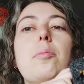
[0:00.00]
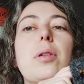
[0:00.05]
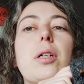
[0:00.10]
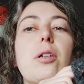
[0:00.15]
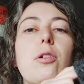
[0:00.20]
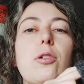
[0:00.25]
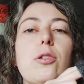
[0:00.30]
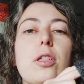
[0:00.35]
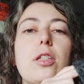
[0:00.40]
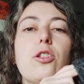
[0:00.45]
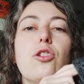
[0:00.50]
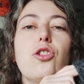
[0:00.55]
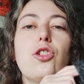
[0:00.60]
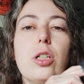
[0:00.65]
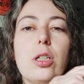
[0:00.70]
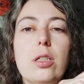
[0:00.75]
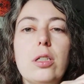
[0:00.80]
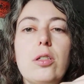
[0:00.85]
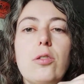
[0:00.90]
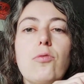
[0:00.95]
because it's
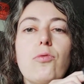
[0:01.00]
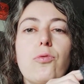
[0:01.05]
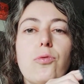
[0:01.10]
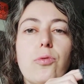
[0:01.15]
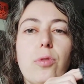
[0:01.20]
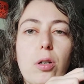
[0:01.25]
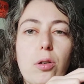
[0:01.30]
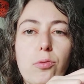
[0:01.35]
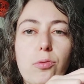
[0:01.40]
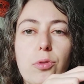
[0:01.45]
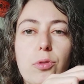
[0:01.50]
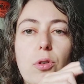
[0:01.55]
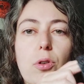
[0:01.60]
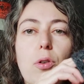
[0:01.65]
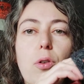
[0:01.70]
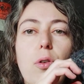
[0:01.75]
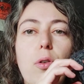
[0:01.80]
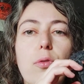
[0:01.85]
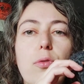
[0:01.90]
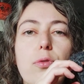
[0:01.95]
just rows
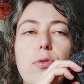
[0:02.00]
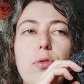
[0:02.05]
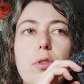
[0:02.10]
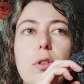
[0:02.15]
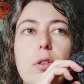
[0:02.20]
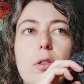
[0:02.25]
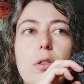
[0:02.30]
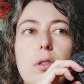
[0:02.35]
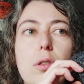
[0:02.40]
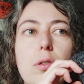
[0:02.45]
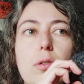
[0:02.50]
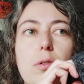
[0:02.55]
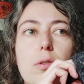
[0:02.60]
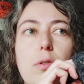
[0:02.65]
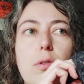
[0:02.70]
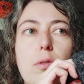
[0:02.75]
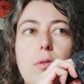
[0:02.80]
of